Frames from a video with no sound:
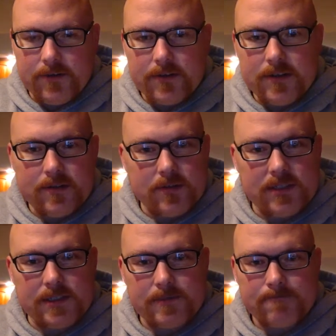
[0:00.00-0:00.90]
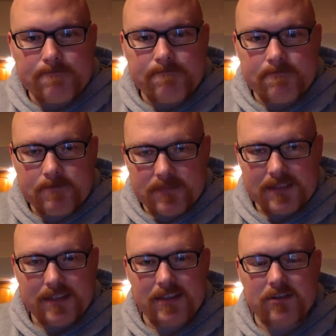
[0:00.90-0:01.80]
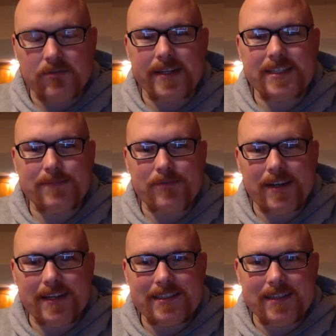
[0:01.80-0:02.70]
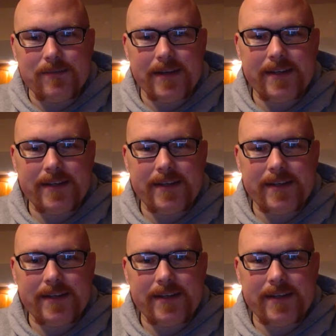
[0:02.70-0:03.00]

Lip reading: It was a great surprise in the mail.